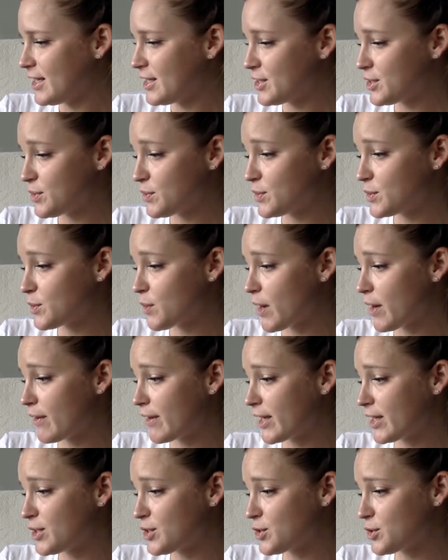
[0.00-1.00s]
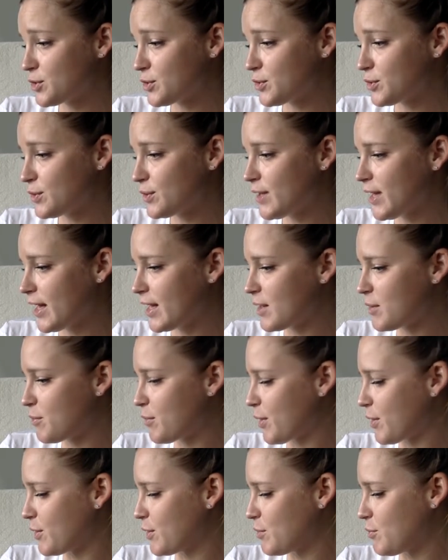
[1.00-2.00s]
She was wearing a shawl and a
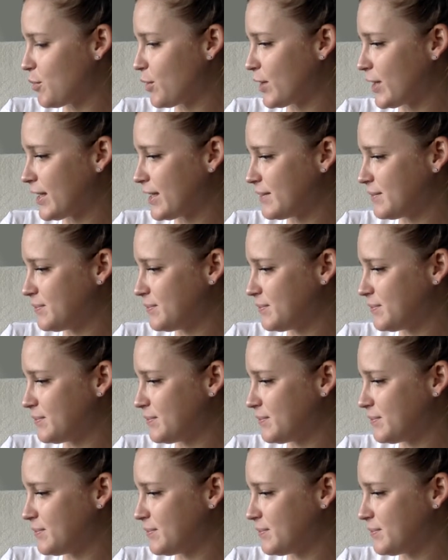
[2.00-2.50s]
poky bonnet.